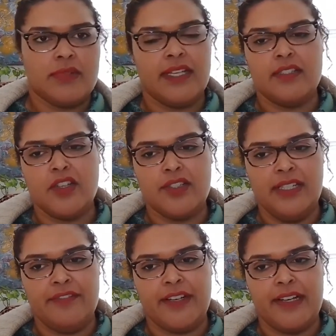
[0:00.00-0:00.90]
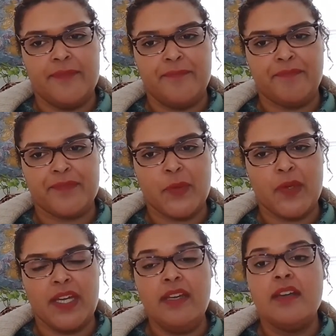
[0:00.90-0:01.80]
It's totally fine.
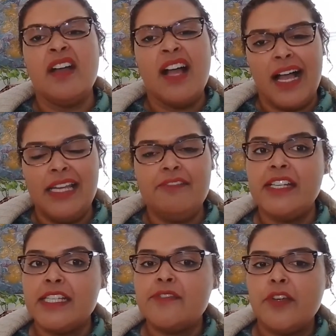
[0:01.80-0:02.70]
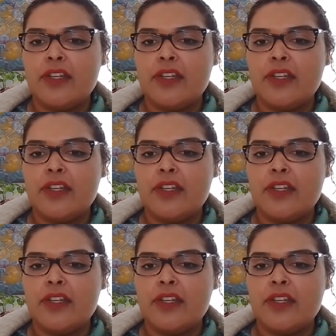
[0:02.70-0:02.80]
Okay, I'll leave links for